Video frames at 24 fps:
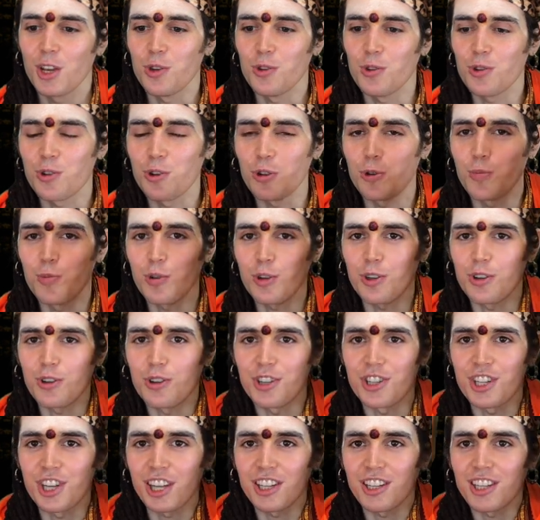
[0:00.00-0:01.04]
you should put
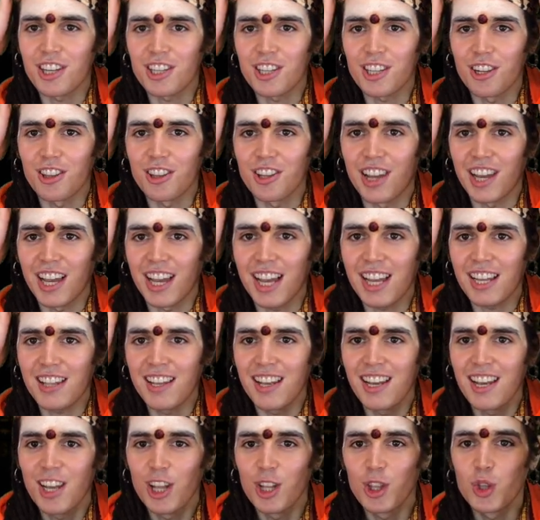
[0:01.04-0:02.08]
your jatas on the
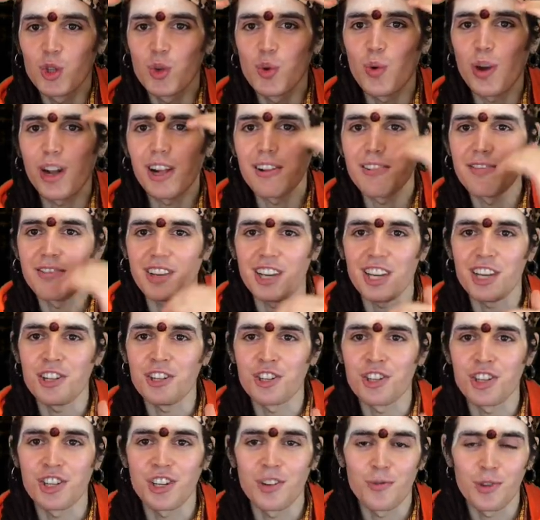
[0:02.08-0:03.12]
head 12
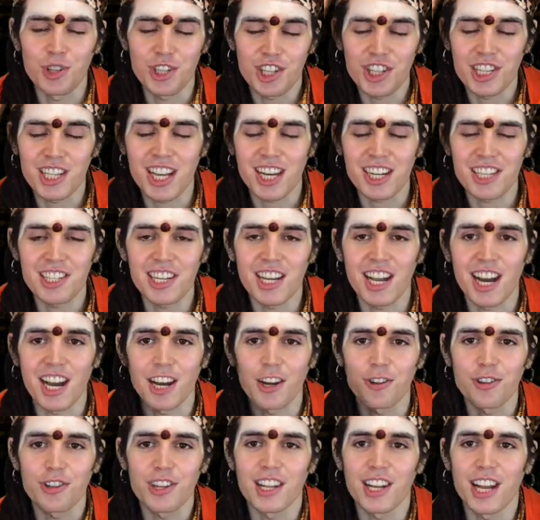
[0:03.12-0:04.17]
inch, which is actually
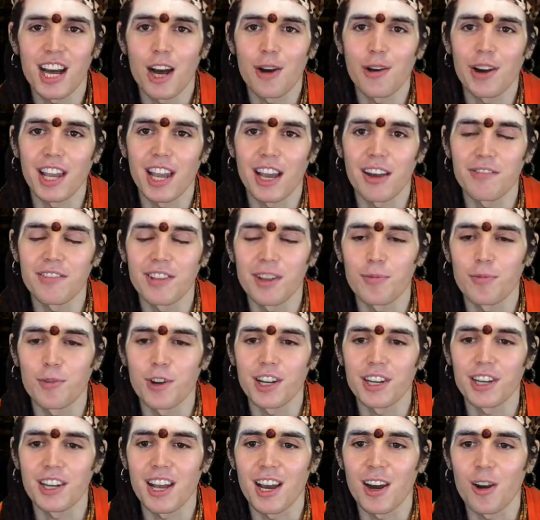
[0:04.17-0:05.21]
higher than how I have them
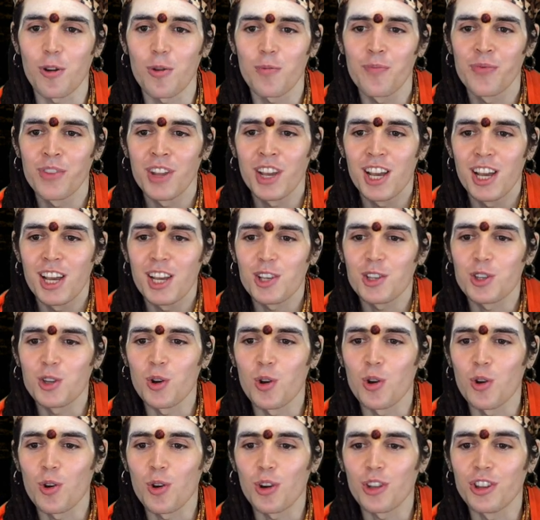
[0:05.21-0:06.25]
right now.
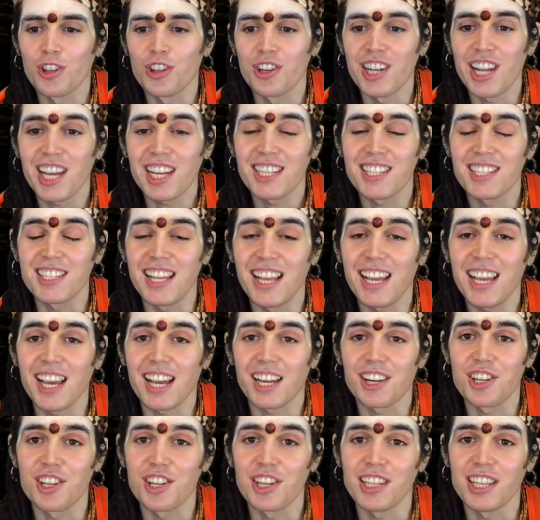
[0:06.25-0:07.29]
So the next day,
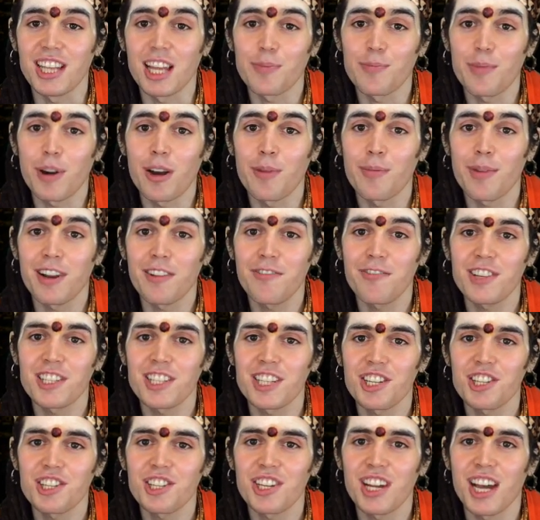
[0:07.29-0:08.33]
actually, that power
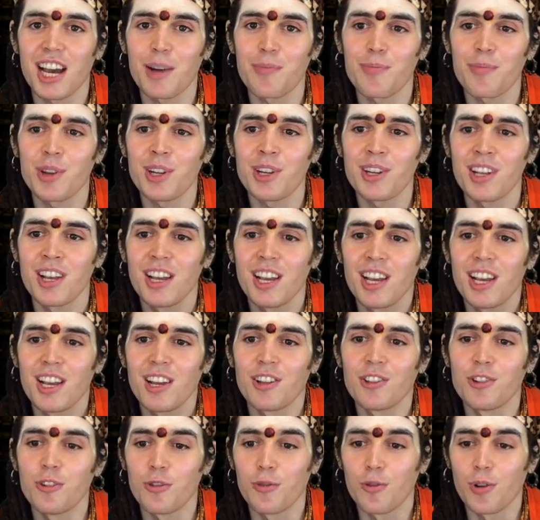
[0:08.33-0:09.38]
manifestation happened,
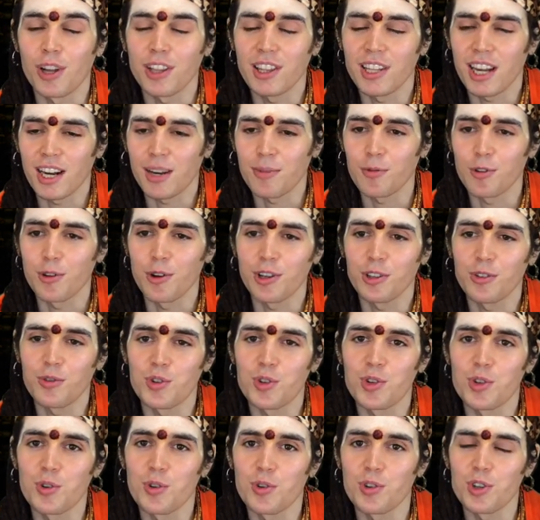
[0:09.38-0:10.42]
the one that I'm going to
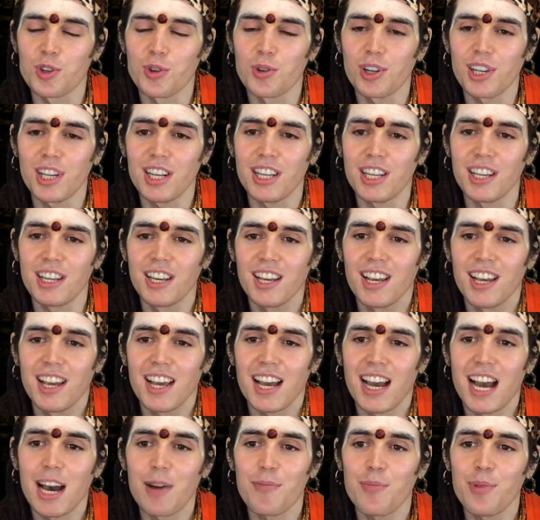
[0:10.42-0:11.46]
show shortly,
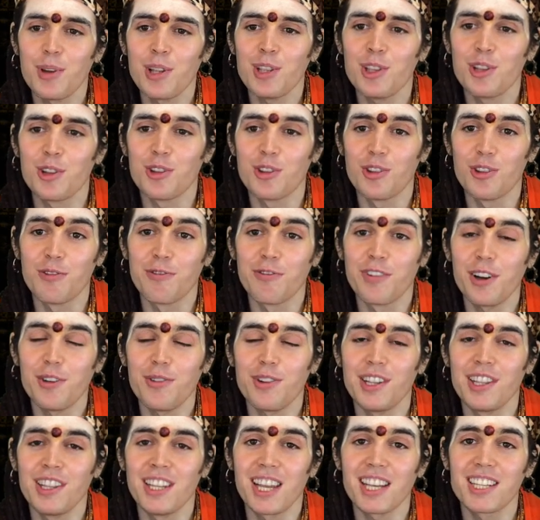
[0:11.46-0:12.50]
happened the
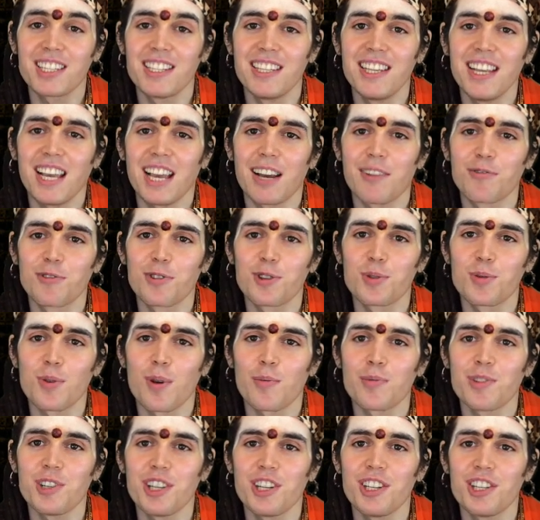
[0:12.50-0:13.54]
very next day after
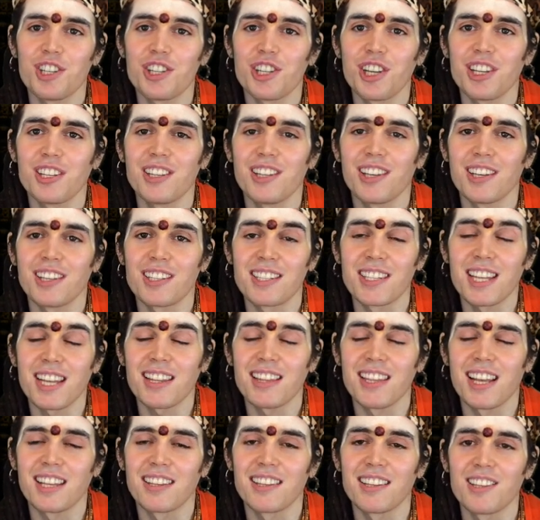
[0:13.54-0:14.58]
Swamiji initiated, said
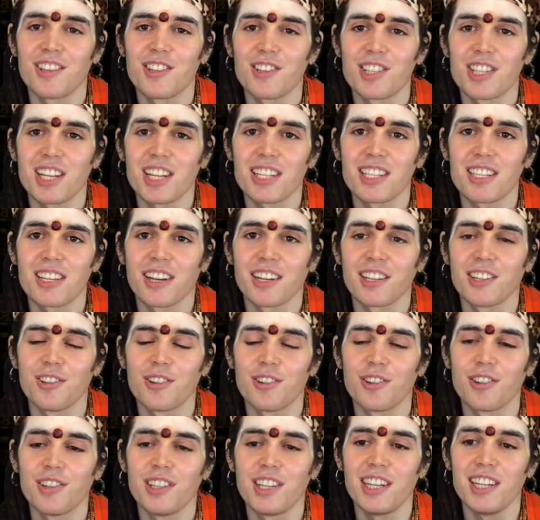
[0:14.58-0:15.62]
that in the satsang, in
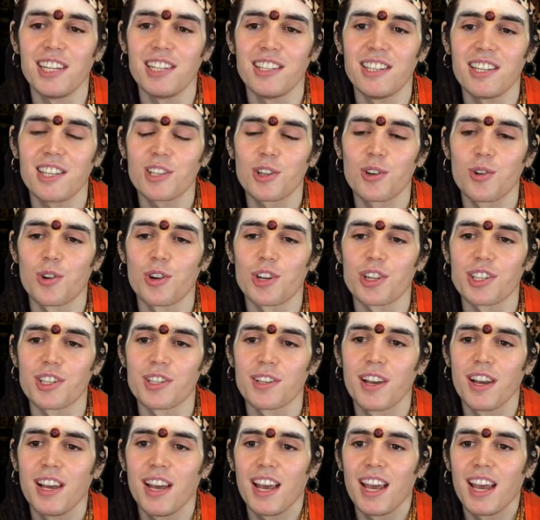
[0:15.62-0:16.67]
the daily
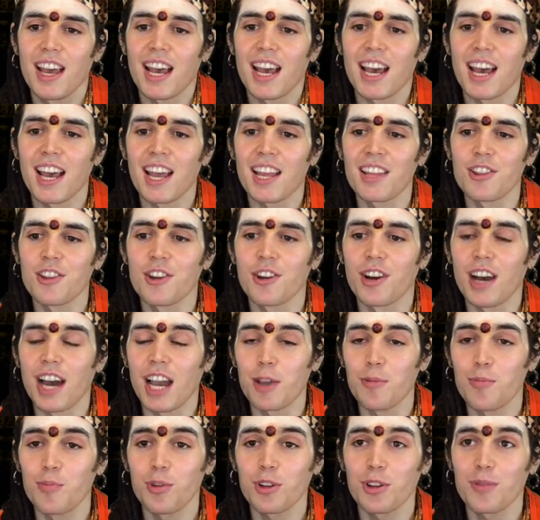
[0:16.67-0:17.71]
discourse. And
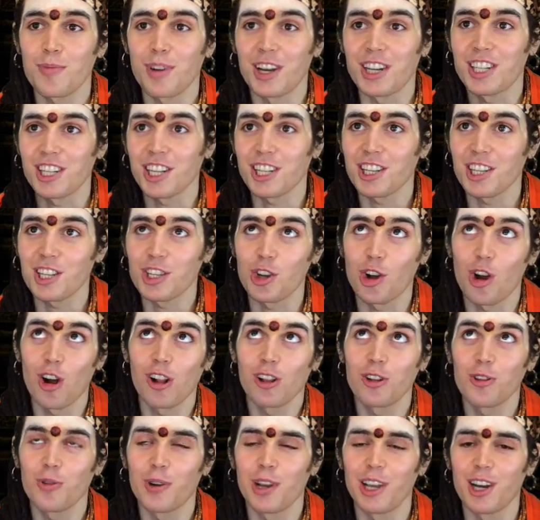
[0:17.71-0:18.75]
I put my jatas all
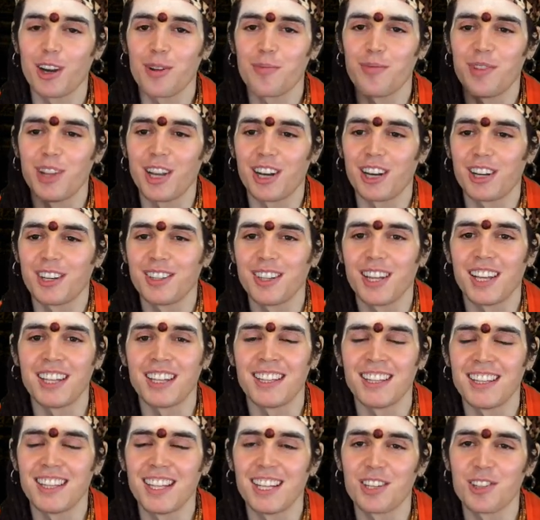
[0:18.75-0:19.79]
the way up there,
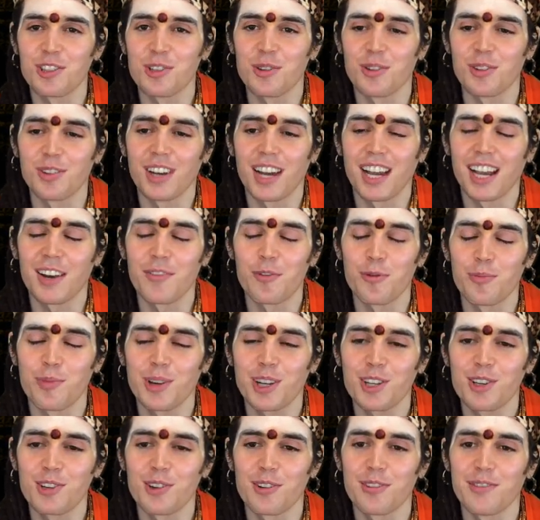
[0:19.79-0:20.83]
and I have a
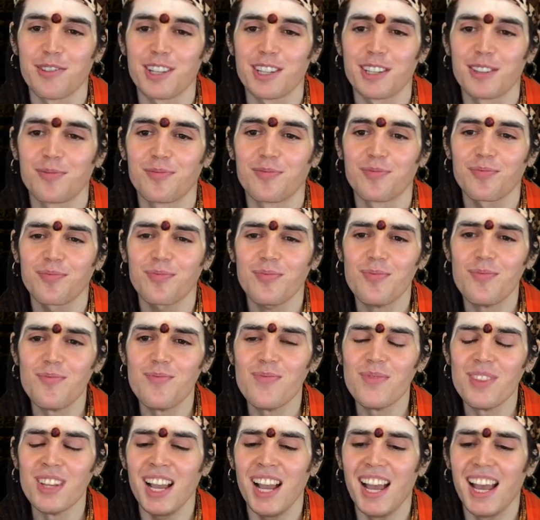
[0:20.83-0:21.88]
picture of it.
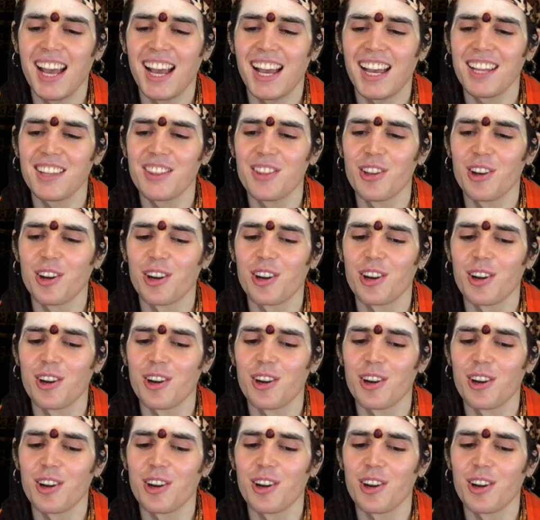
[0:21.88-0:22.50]
And